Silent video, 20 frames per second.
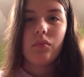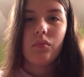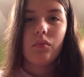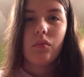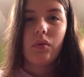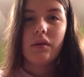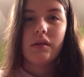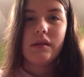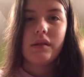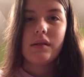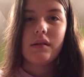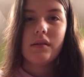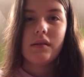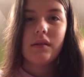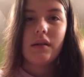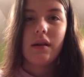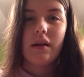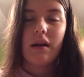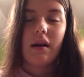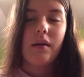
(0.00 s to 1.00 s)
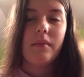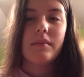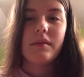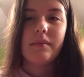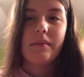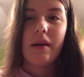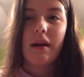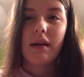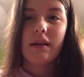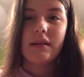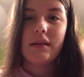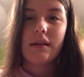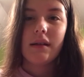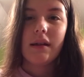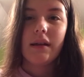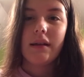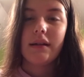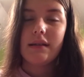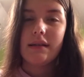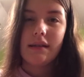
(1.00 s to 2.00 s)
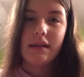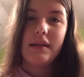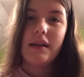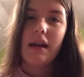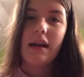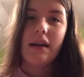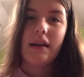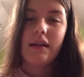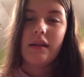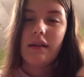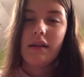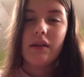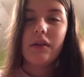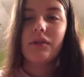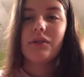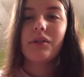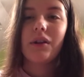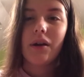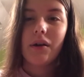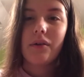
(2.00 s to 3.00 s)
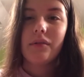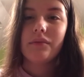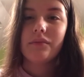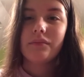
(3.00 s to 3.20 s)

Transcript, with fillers: once it comes back to like today, you'll know.